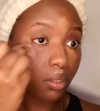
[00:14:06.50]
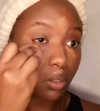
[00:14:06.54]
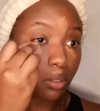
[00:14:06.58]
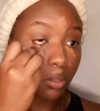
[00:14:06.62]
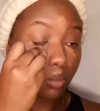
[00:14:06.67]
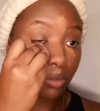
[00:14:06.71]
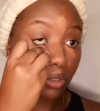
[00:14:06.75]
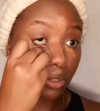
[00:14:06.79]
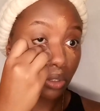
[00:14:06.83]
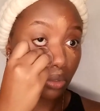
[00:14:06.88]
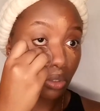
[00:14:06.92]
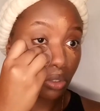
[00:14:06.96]

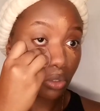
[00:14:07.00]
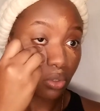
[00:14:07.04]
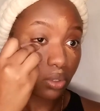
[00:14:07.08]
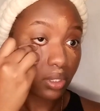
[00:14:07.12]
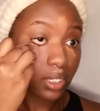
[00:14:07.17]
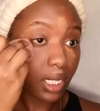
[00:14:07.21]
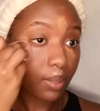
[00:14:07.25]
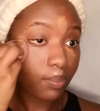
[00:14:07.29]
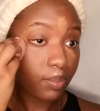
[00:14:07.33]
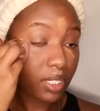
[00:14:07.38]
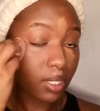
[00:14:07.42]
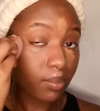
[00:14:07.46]
I'm just going to
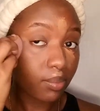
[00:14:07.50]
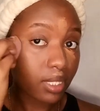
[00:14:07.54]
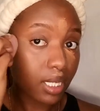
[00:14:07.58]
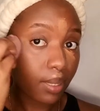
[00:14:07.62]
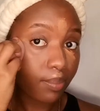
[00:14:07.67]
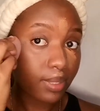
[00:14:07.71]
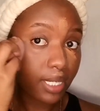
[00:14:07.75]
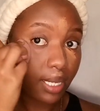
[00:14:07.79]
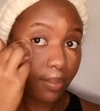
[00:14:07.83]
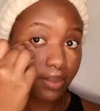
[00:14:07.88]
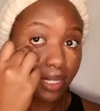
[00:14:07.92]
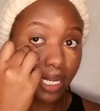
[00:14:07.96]
tap tap tap
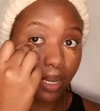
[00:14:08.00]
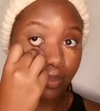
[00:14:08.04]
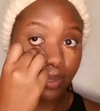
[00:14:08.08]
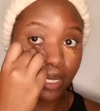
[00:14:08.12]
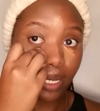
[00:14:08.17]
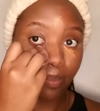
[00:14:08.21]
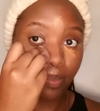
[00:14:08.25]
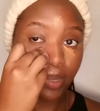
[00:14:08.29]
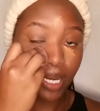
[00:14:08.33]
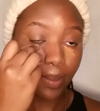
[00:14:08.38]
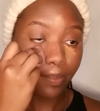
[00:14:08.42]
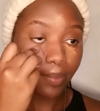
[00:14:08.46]
tap tap
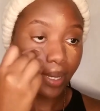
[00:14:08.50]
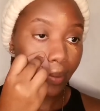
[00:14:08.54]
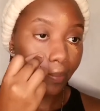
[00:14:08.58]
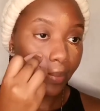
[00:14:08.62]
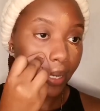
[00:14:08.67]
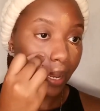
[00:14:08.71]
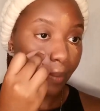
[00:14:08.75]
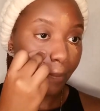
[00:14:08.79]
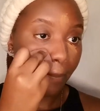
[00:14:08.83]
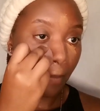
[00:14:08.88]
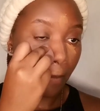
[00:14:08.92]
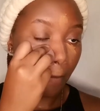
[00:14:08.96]
tap tap
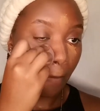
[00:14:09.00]
tap.